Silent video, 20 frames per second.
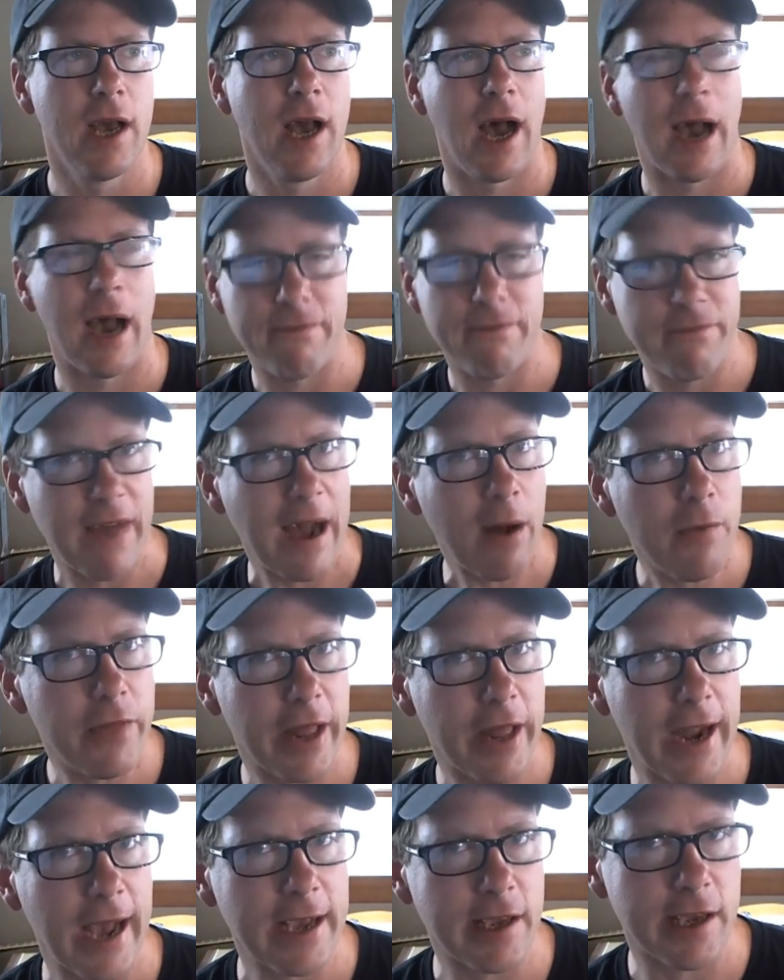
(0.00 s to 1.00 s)
I found
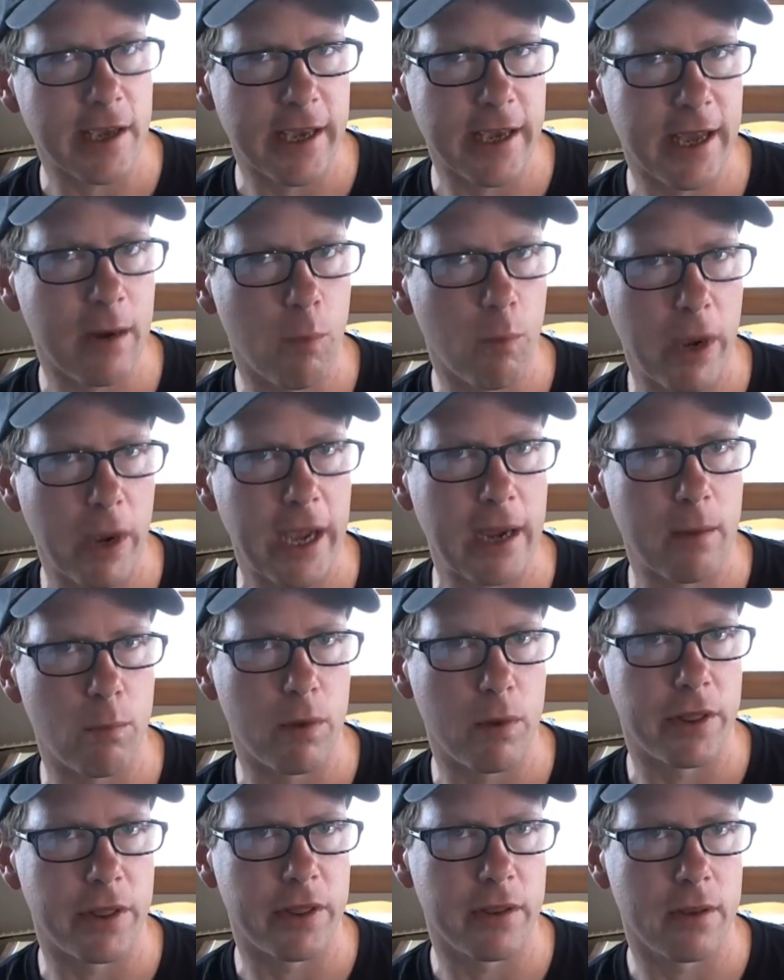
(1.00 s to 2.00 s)
that I could get away
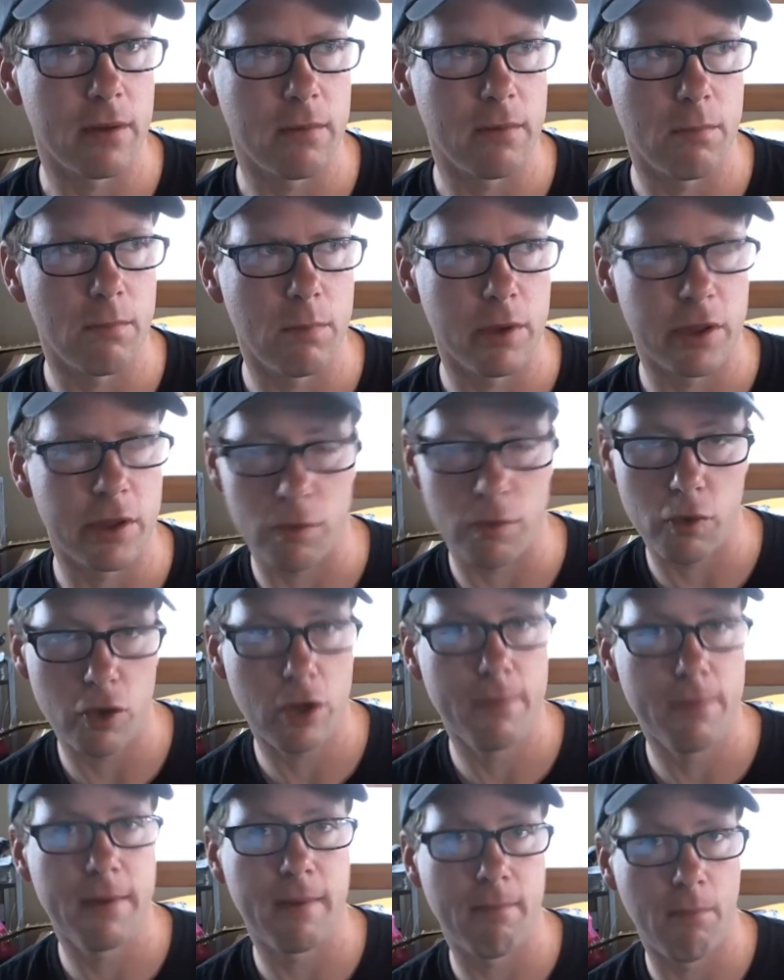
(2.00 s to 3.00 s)
with, with a little
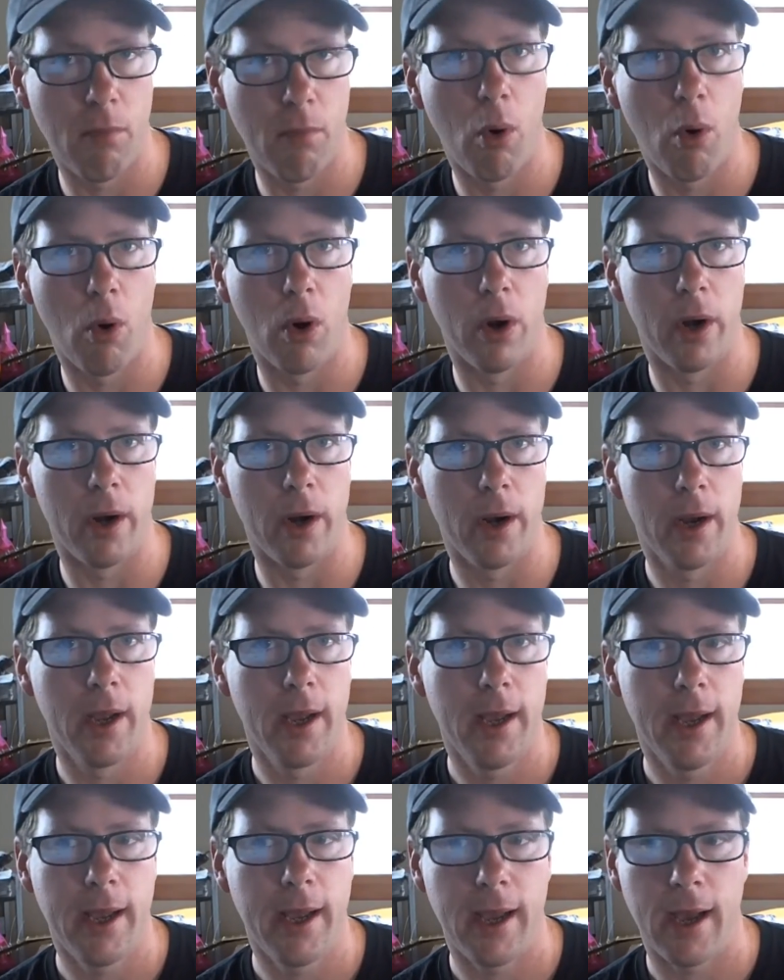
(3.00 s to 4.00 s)
bit more
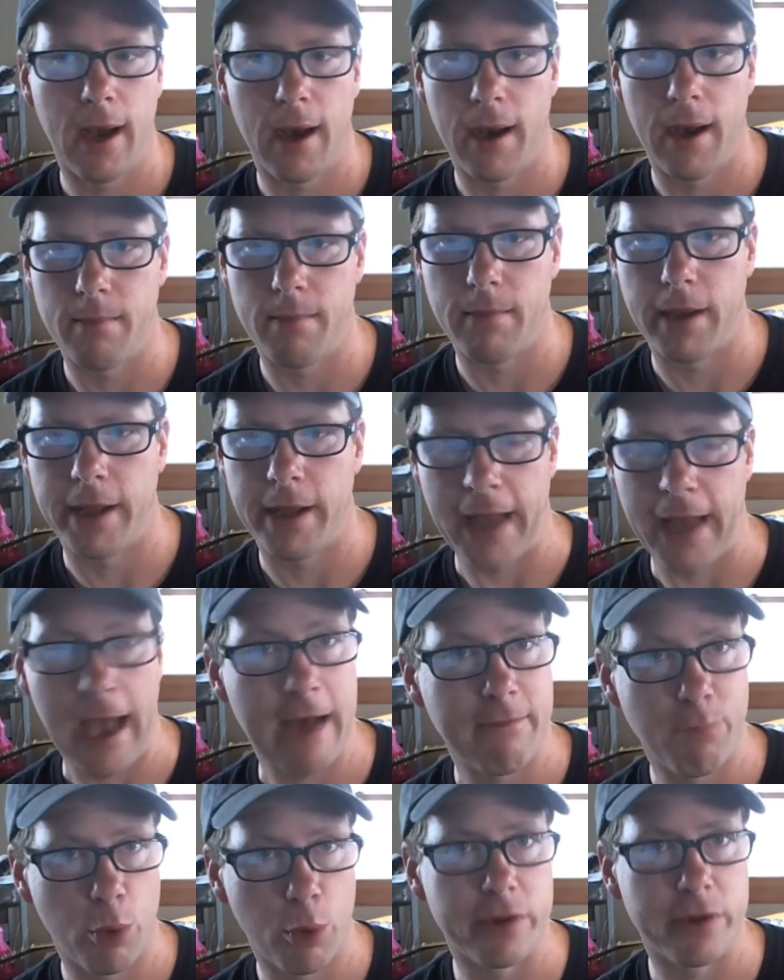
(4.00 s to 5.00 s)
um, and
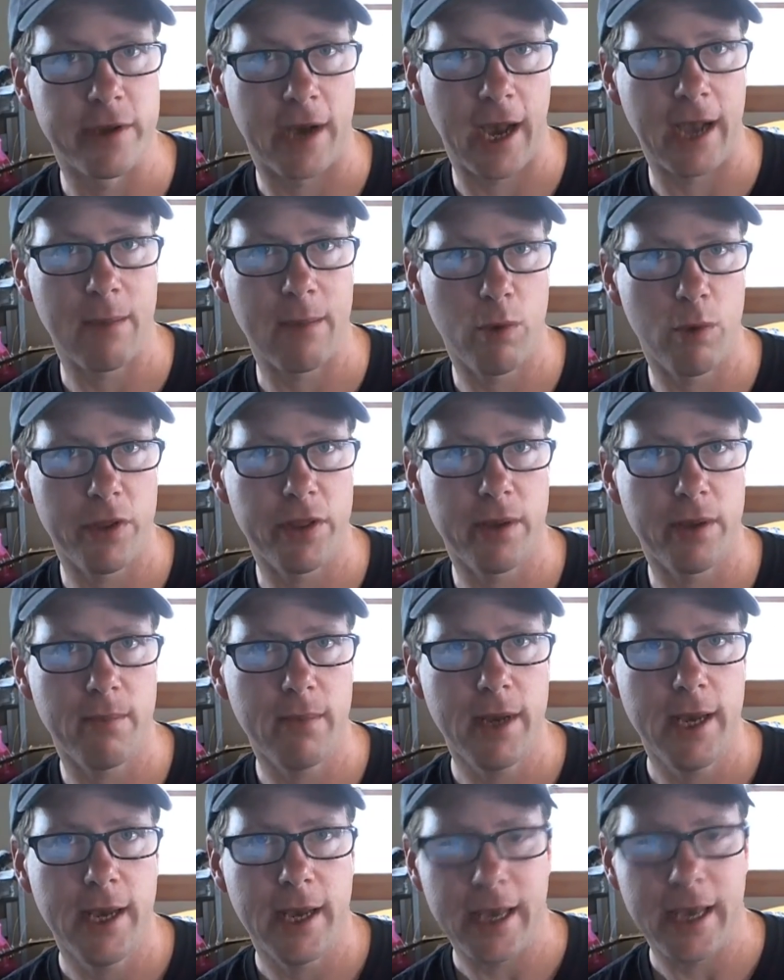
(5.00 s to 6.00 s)
have more time with them
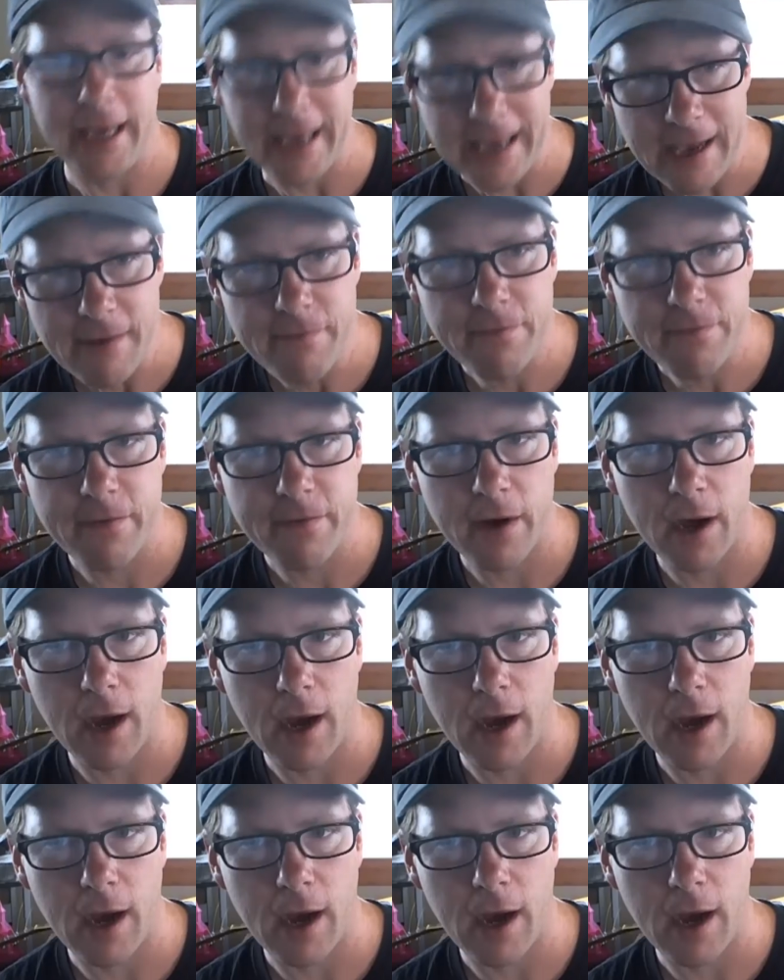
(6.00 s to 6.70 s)
if